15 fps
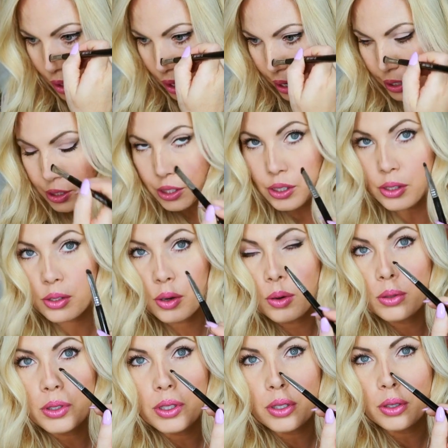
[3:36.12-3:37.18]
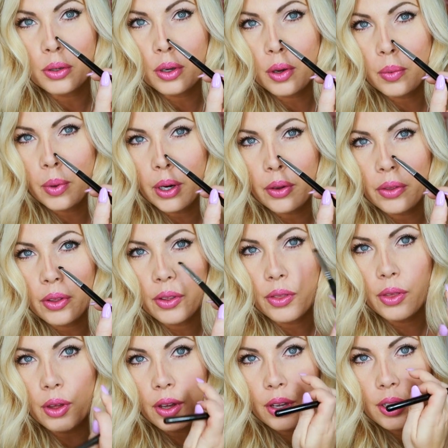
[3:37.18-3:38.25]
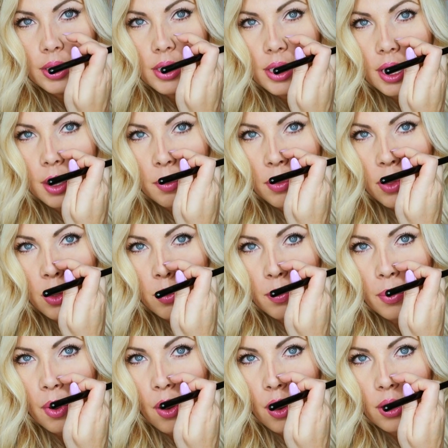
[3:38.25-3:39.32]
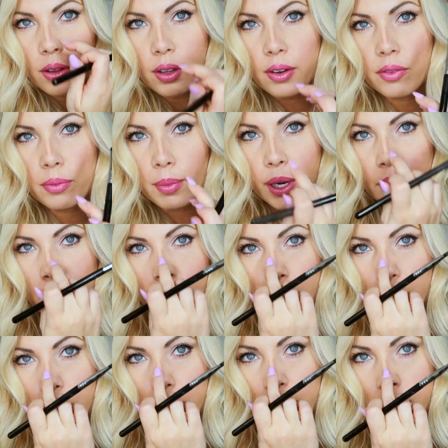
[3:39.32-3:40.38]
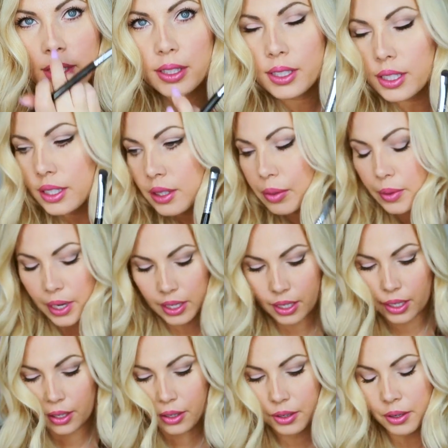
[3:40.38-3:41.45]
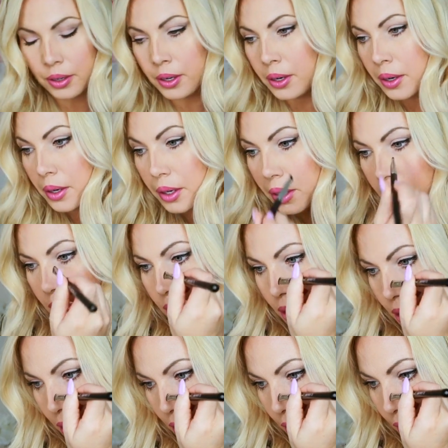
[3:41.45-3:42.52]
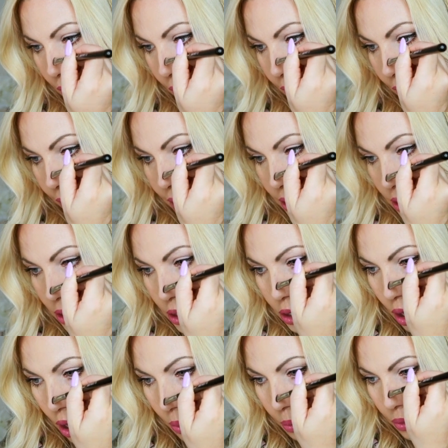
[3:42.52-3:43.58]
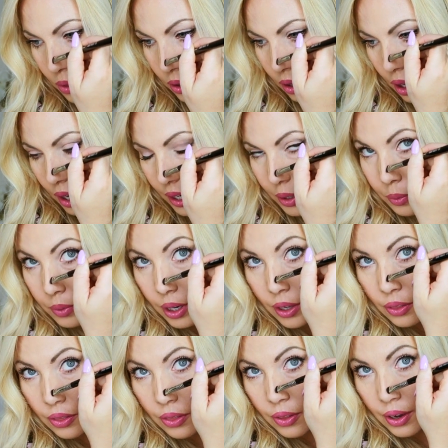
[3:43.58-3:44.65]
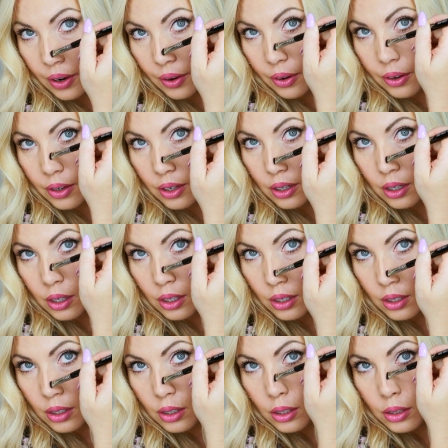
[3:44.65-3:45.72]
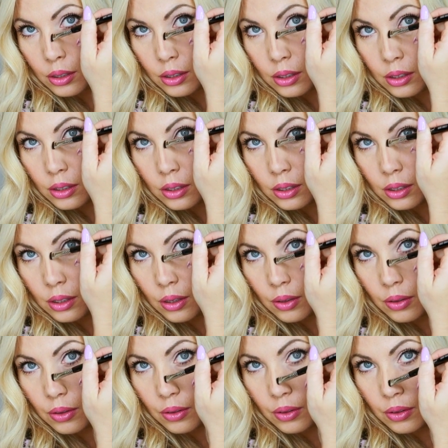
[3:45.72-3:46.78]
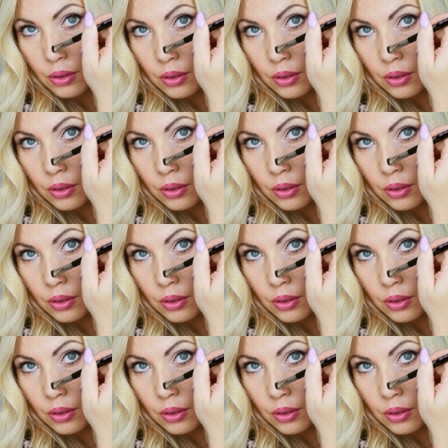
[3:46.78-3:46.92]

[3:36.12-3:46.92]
I just go to where the tip, the ball of my nose is here, right here, and I stop the line right there. So,